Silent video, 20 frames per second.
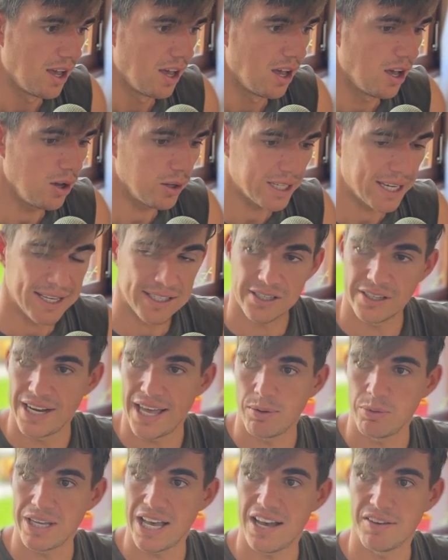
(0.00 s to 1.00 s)
Okay, so
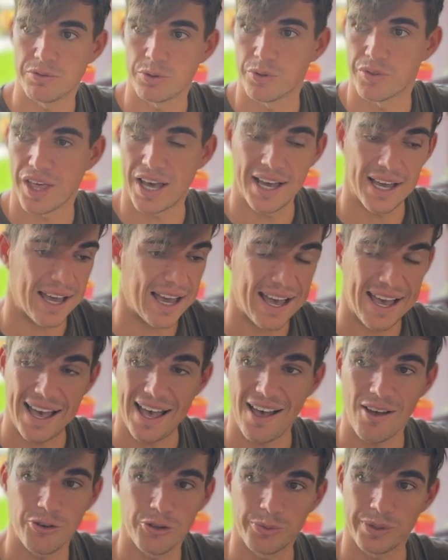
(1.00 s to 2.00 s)
now we have all that.
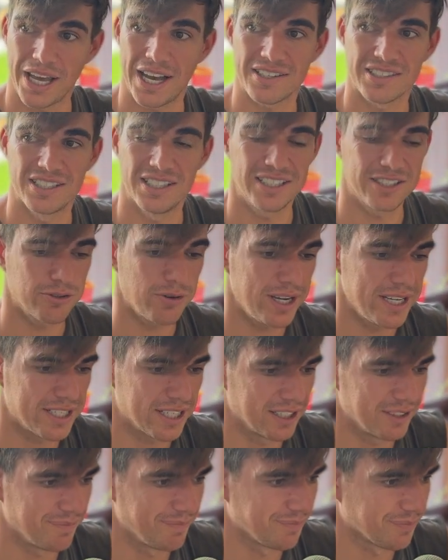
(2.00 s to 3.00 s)
How do we actually trade
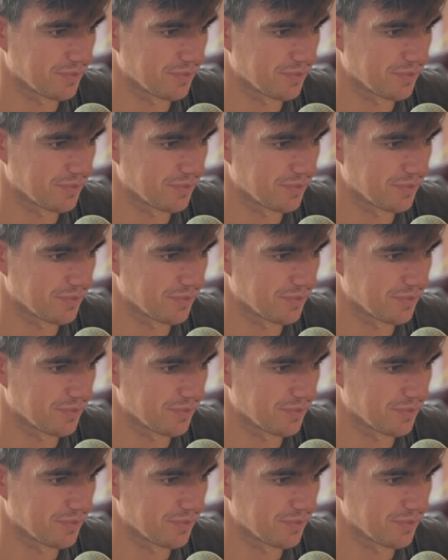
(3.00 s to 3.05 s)
it?